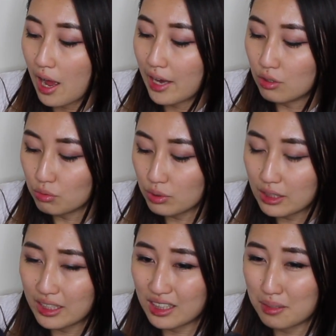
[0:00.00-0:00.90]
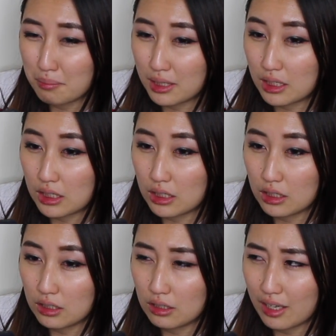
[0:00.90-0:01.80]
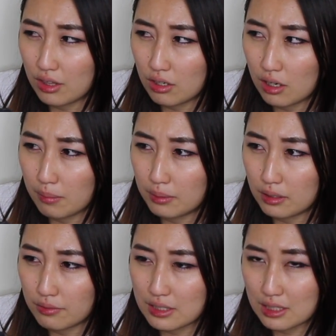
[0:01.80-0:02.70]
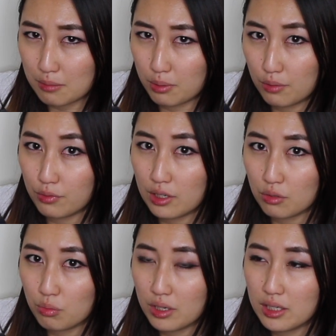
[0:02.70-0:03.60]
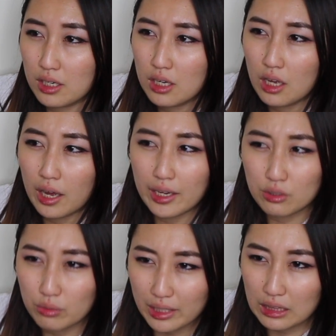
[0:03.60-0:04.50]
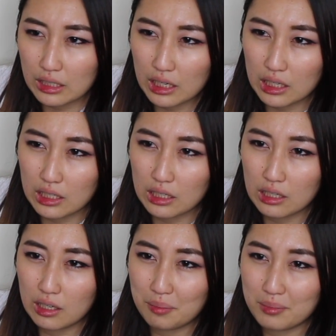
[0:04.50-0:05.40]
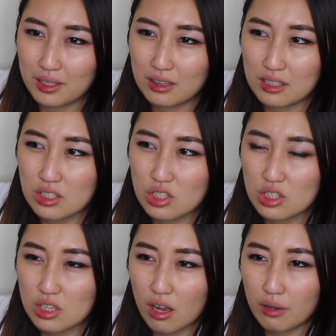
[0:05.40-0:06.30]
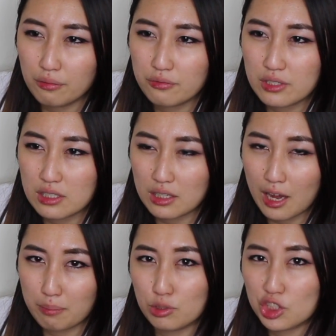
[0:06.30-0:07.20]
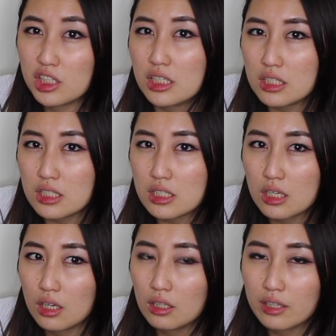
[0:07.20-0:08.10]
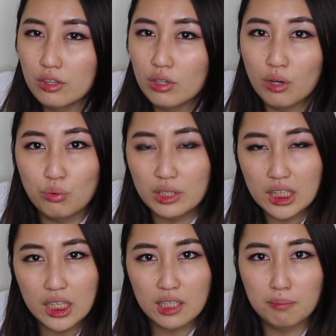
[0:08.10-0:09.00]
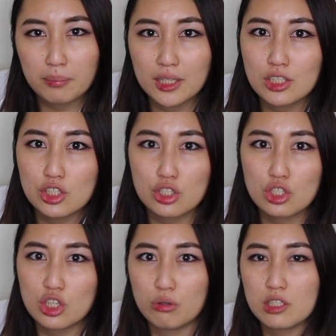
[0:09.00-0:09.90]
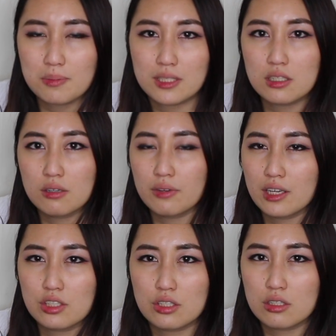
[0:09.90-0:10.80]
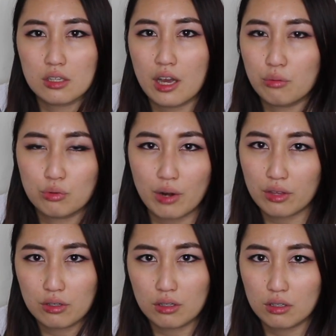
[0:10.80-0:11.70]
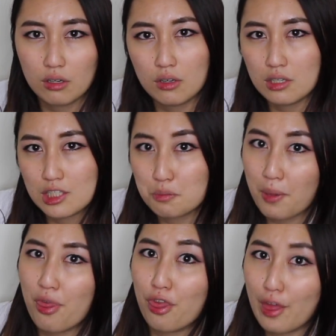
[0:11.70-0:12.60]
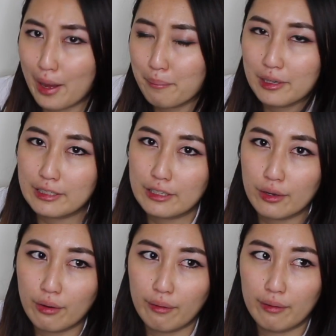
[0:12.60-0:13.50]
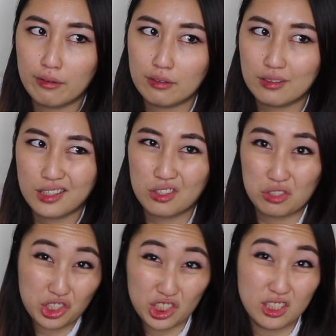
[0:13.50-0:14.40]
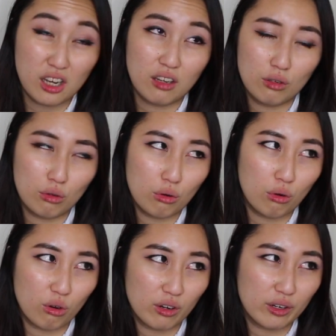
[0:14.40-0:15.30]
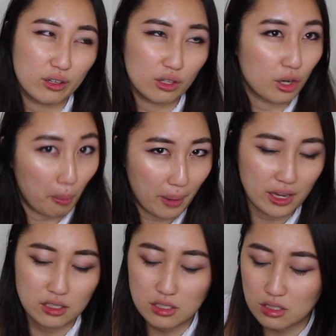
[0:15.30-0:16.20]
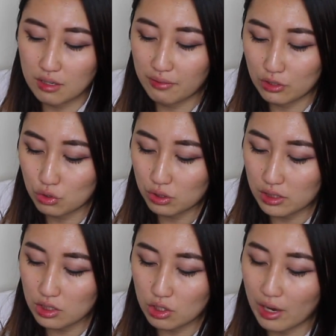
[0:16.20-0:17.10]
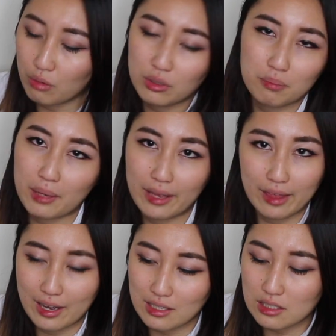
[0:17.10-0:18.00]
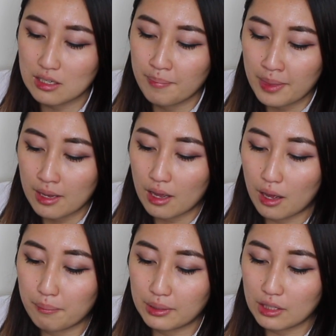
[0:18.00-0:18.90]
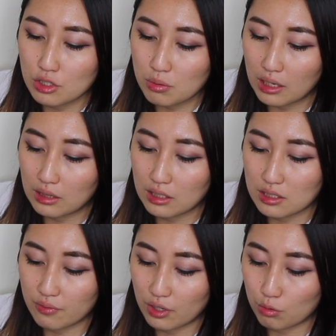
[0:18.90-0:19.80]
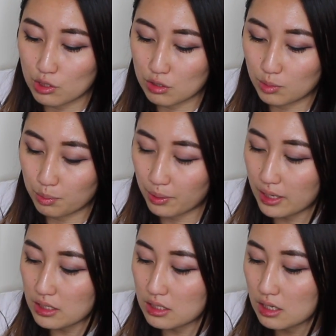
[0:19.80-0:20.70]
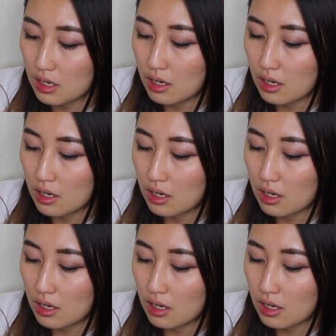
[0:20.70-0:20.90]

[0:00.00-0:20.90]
I don't really like the Mahina leather, I believe. It's like the perforated one. I don't like that. The soft capuchins leather I really like, but it's just so expensive. I would rather spend that money on either Chanel or Hermes eventually, so I wouldn't buy that. But this one I think is a very reasonable price,